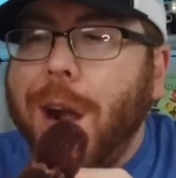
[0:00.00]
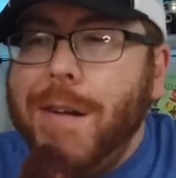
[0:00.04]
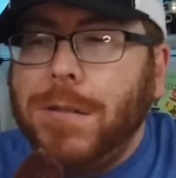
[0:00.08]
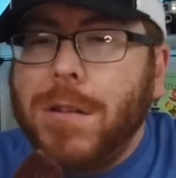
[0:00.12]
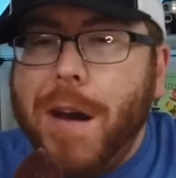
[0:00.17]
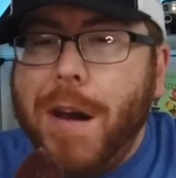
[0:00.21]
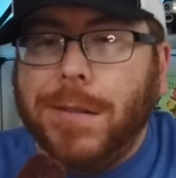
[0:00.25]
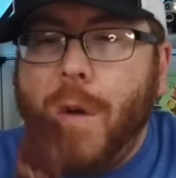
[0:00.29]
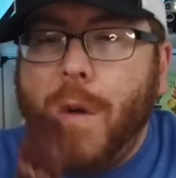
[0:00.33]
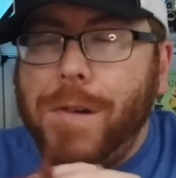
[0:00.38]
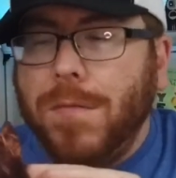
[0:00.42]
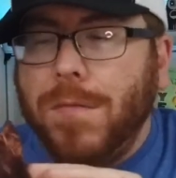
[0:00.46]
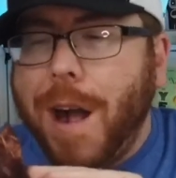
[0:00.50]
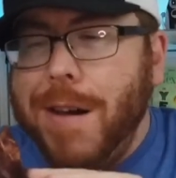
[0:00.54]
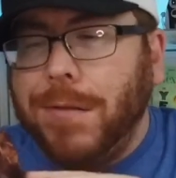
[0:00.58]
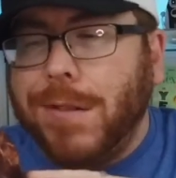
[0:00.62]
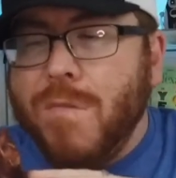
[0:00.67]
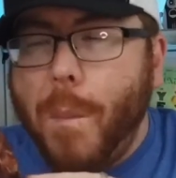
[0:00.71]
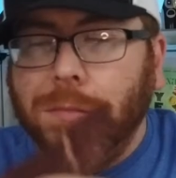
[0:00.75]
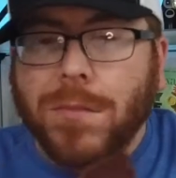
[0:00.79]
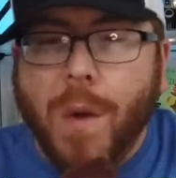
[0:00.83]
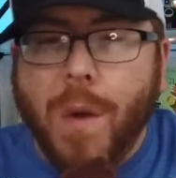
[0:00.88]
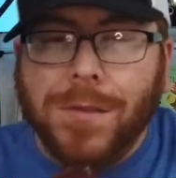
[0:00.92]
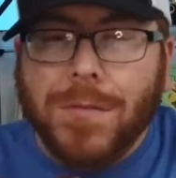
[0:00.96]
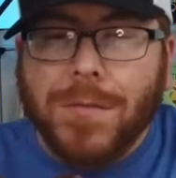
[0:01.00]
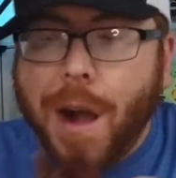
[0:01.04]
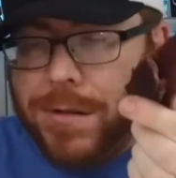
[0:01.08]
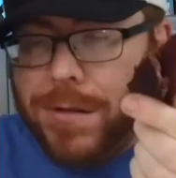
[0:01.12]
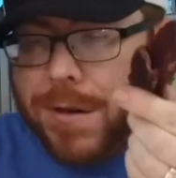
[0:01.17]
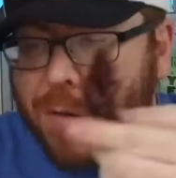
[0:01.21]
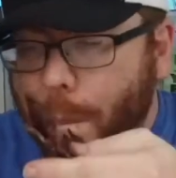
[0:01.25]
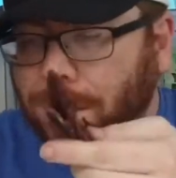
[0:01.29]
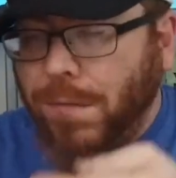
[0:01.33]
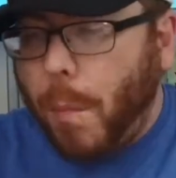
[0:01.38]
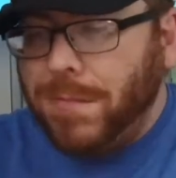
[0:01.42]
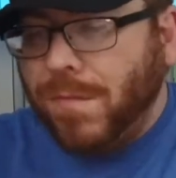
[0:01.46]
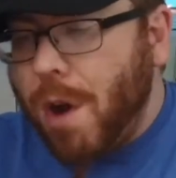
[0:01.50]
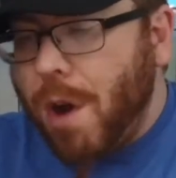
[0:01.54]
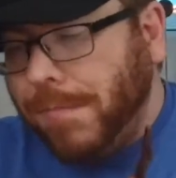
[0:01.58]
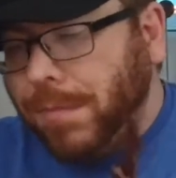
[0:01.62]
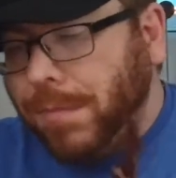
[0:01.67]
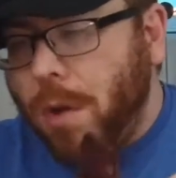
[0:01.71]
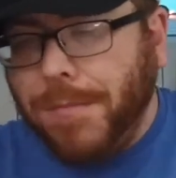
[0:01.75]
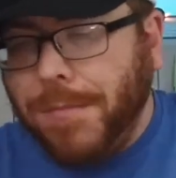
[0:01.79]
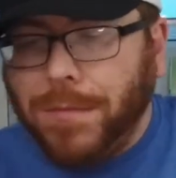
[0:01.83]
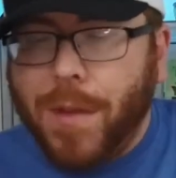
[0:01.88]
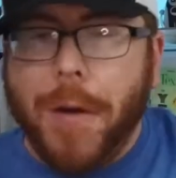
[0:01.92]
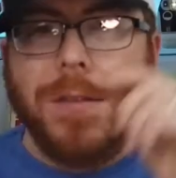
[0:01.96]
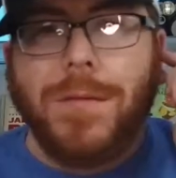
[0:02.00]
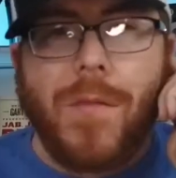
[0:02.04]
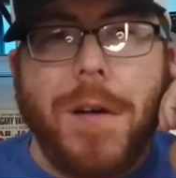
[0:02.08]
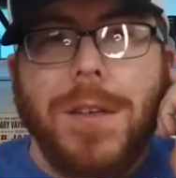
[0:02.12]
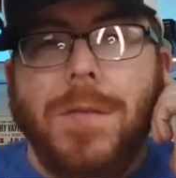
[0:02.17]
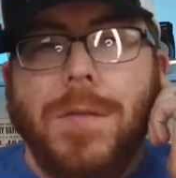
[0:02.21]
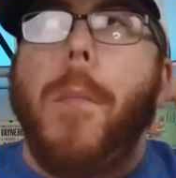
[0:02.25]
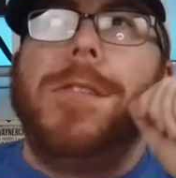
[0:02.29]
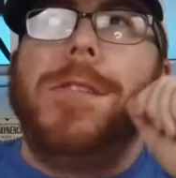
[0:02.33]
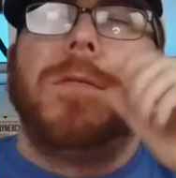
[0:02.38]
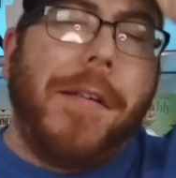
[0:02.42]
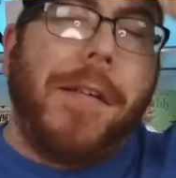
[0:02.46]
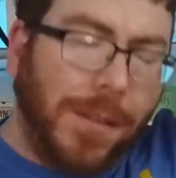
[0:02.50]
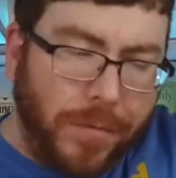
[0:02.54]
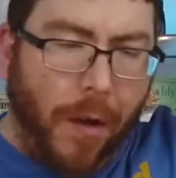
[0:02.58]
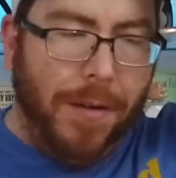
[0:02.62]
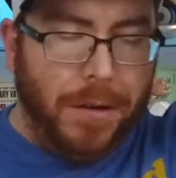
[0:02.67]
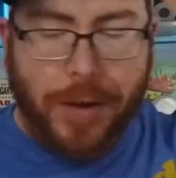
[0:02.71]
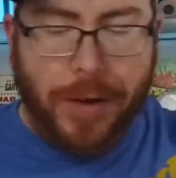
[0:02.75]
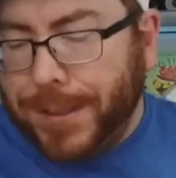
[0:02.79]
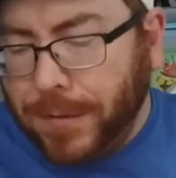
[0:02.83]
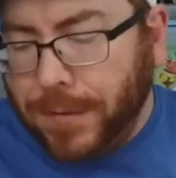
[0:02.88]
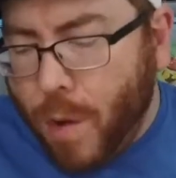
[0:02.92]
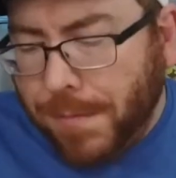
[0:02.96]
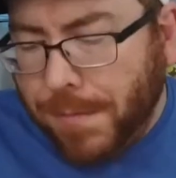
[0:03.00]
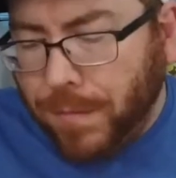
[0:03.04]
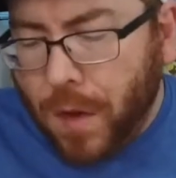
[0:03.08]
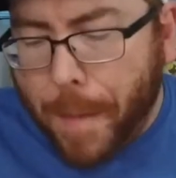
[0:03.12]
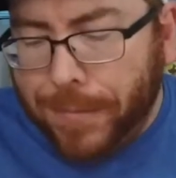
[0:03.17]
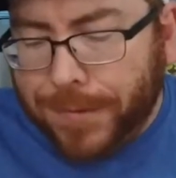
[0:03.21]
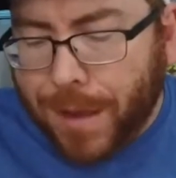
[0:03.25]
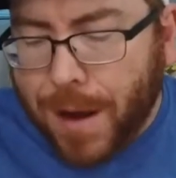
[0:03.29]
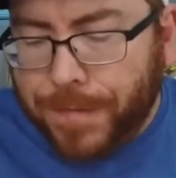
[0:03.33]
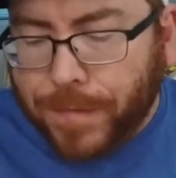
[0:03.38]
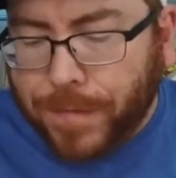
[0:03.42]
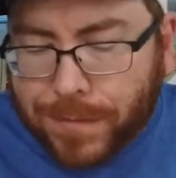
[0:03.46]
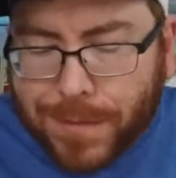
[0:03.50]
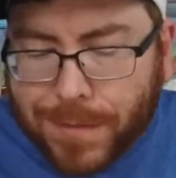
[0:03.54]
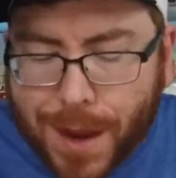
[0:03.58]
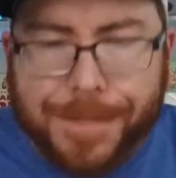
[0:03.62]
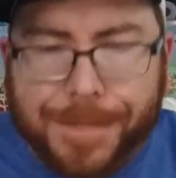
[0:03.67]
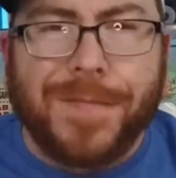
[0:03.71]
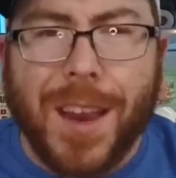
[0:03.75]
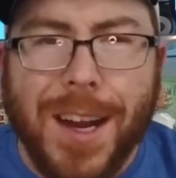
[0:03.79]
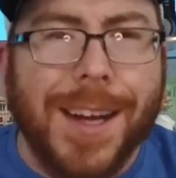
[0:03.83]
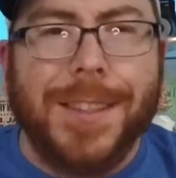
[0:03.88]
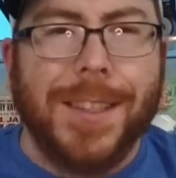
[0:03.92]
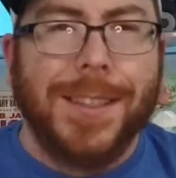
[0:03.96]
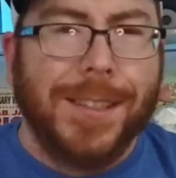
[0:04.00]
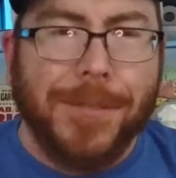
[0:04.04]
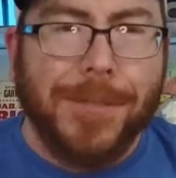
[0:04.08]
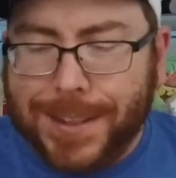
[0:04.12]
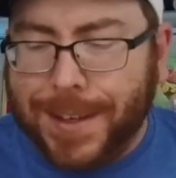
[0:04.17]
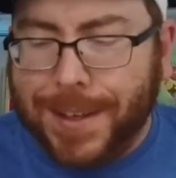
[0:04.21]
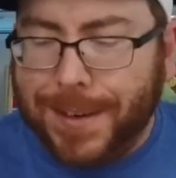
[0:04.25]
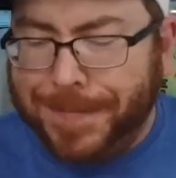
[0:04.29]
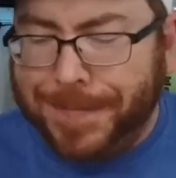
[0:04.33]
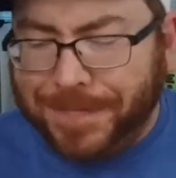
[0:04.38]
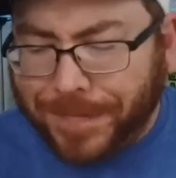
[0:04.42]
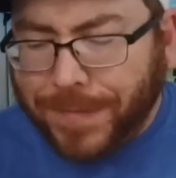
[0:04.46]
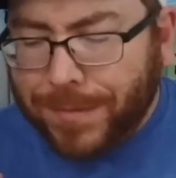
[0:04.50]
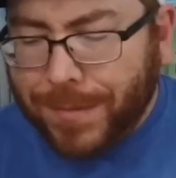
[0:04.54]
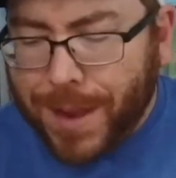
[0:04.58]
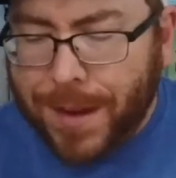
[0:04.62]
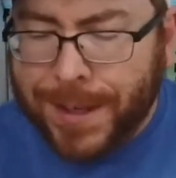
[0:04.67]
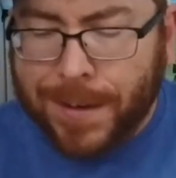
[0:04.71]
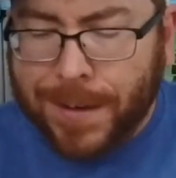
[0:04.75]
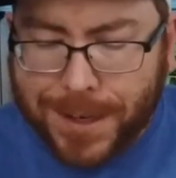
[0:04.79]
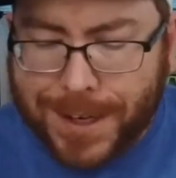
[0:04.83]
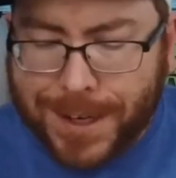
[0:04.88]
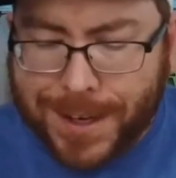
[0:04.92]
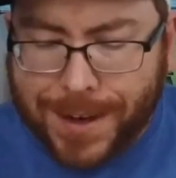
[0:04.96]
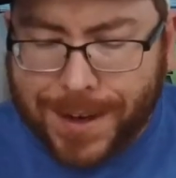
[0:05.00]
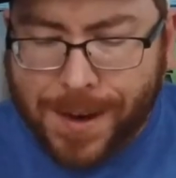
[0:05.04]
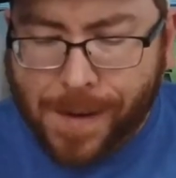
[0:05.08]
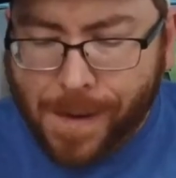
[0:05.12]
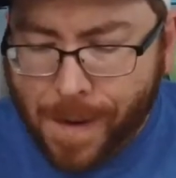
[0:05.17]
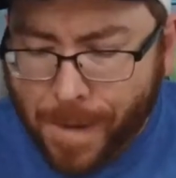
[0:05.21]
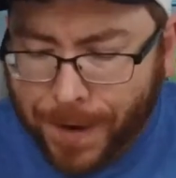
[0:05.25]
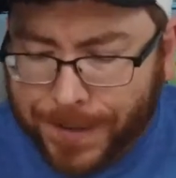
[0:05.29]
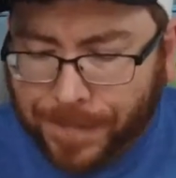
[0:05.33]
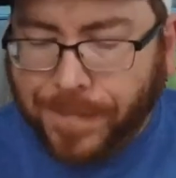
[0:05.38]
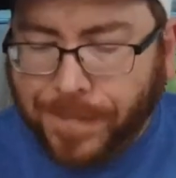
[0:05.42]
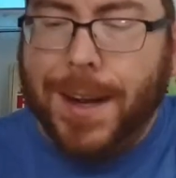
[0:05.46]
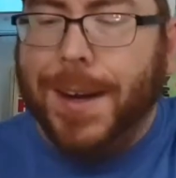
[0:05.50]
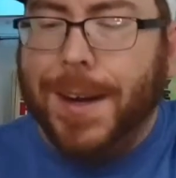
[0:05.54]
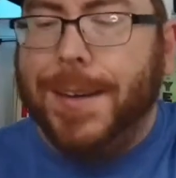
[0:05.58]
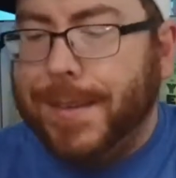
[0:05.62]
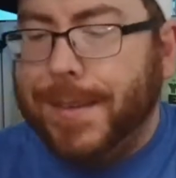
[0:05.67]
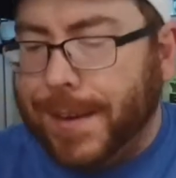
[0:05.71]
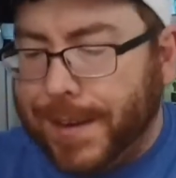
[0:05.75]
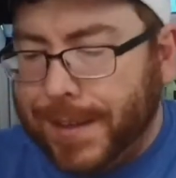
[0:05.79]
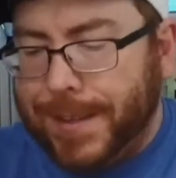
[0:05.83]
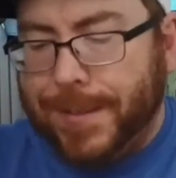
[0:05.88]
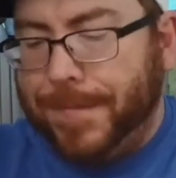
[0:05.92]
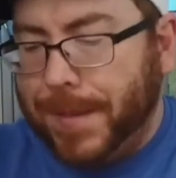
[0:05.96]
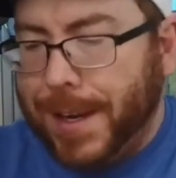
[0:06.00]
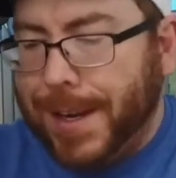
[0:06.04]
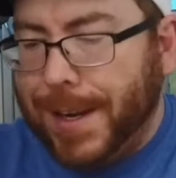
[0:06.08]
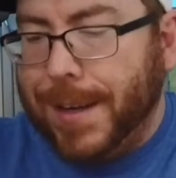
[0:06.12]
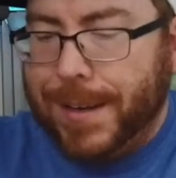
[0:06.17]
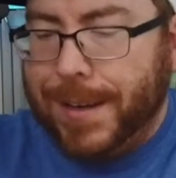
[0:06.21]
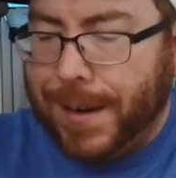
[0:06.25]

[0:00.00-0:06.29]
still, try it out, and I don't think it's something that someone could eat a lot of.